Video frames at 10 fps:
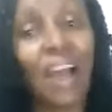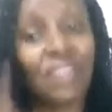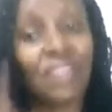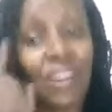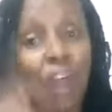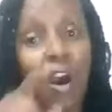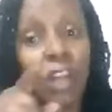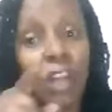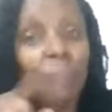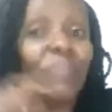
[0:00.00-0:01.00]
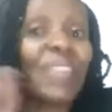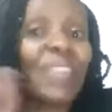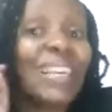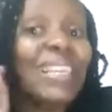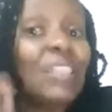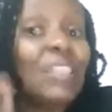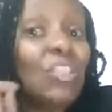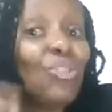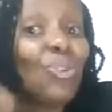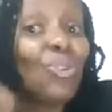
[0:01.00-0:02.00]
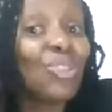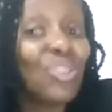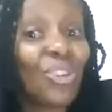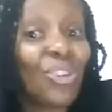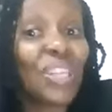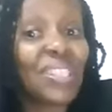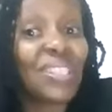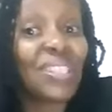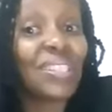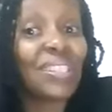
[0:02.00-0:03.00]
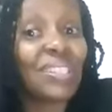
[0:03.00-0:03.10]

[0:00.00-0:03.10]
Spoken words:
After all, it is your stress.